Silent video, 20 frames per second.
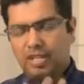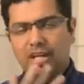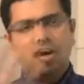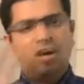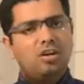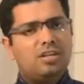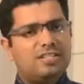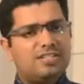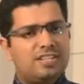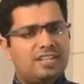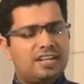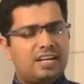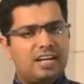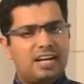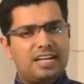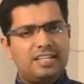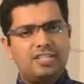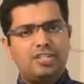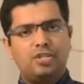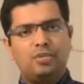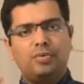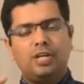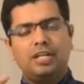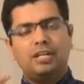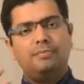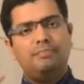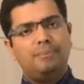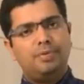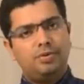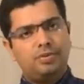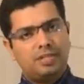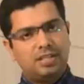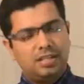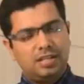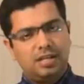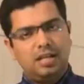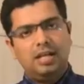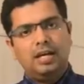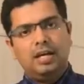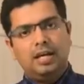all synchronized to a
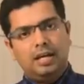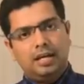computer